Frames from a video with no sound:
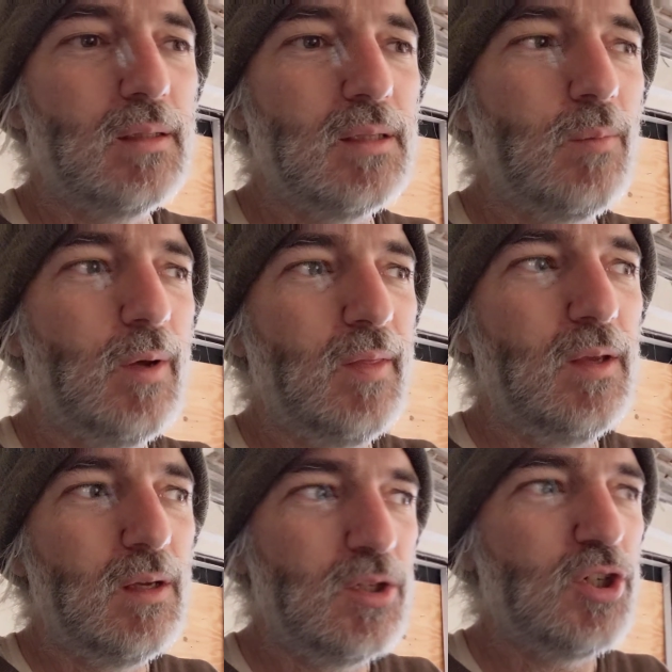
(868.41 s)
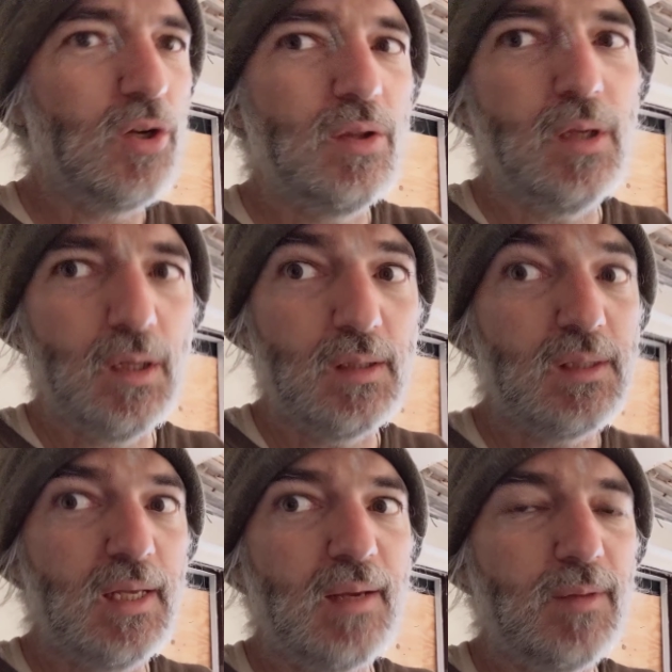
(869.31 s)
and somewhere that you can show that you can
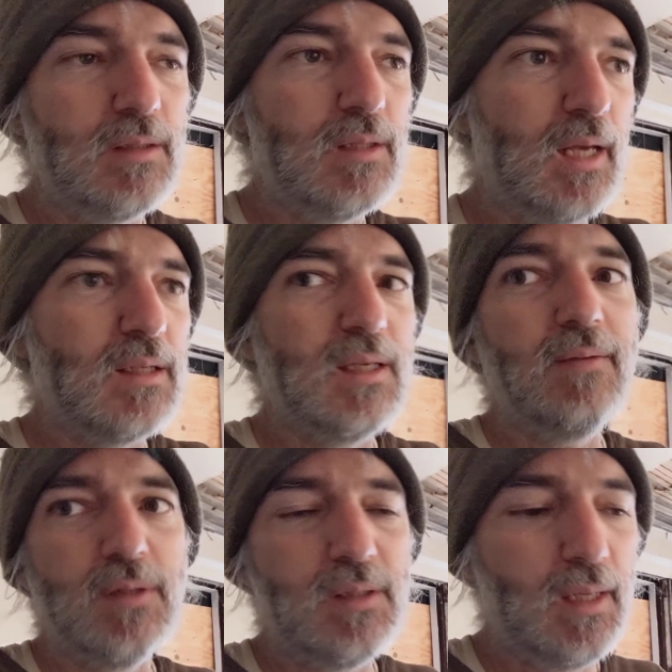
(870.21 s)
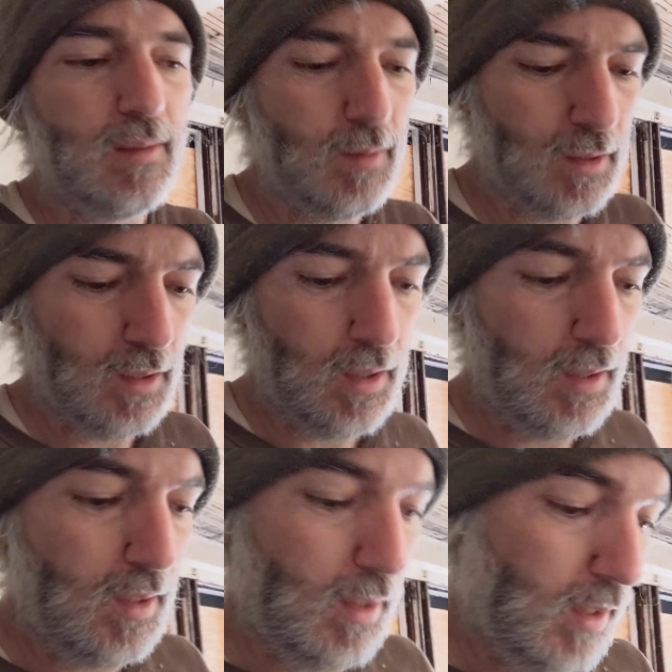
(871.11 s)
sleep. It's like safe to sleep.
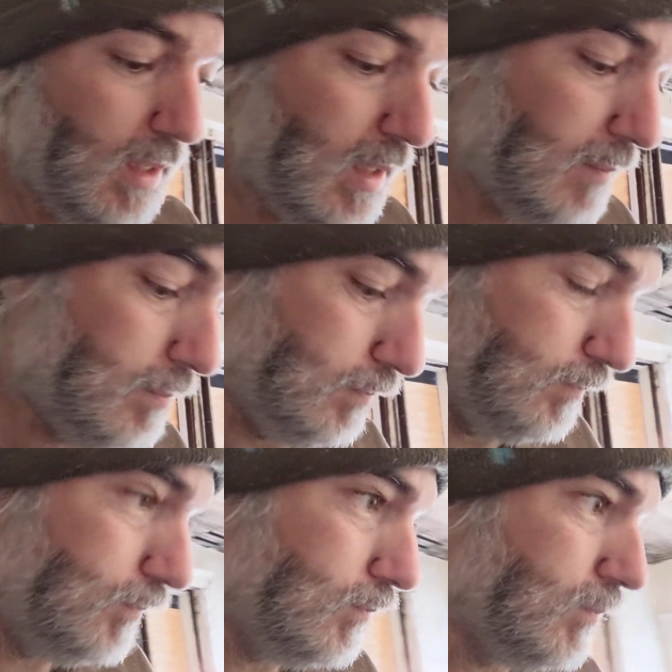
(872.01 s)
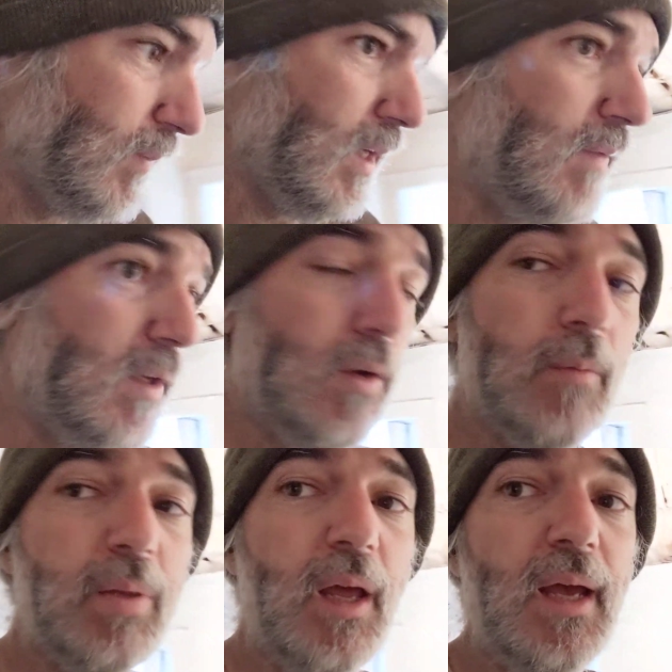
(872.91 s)
And then you're
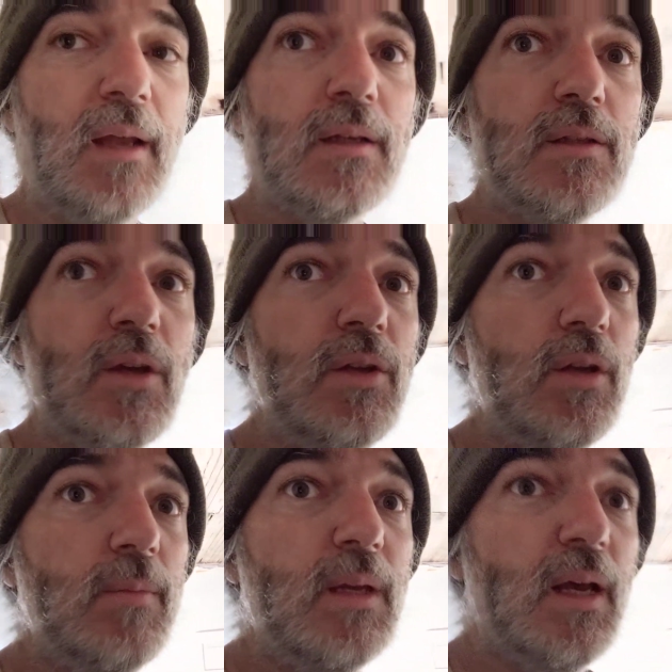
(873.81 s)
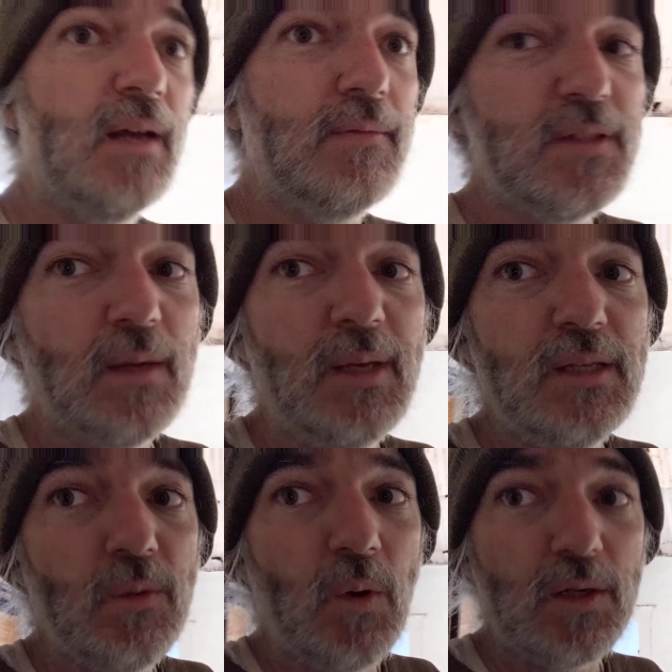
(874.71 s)
compliant, so you can be kind of
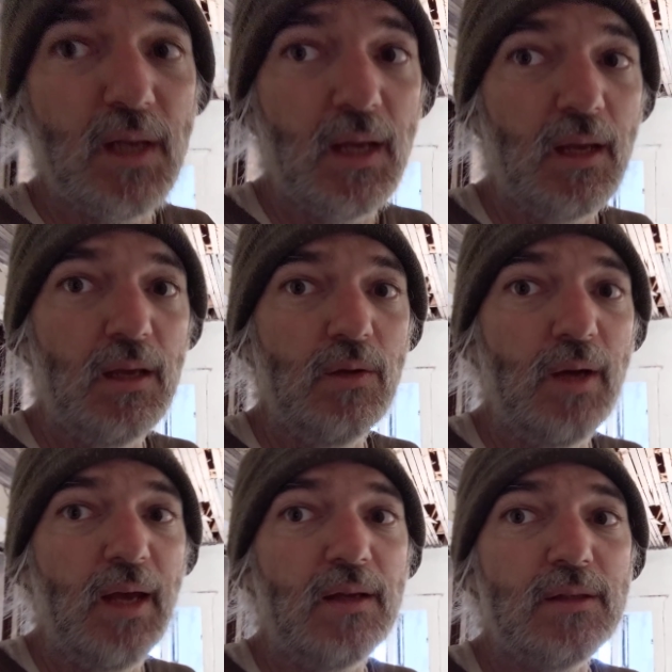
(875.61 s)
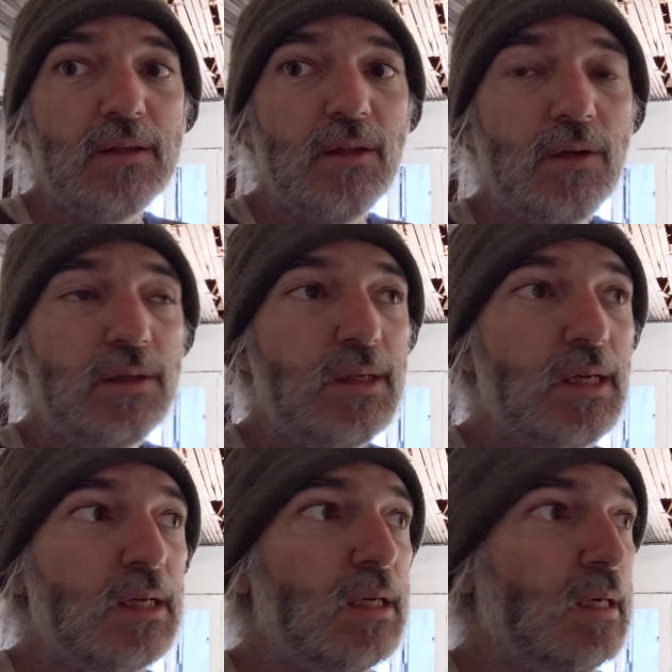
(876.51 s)
semi-squatting in your house as long as
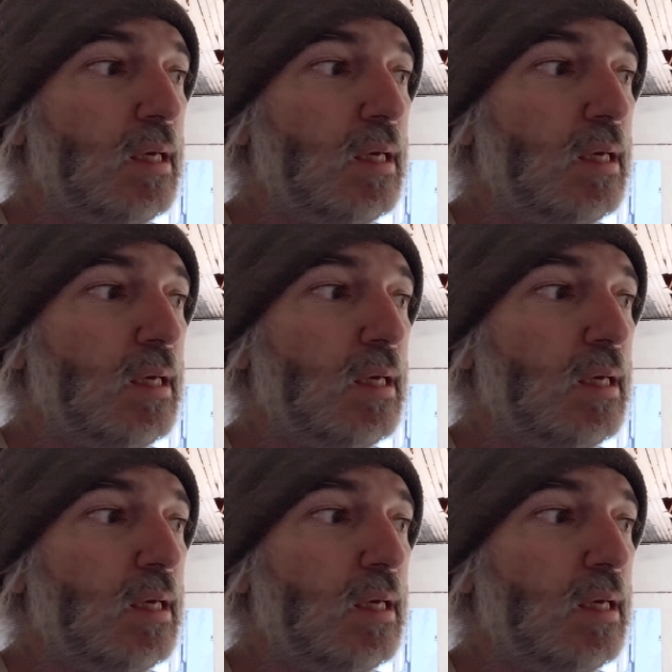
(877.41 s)
it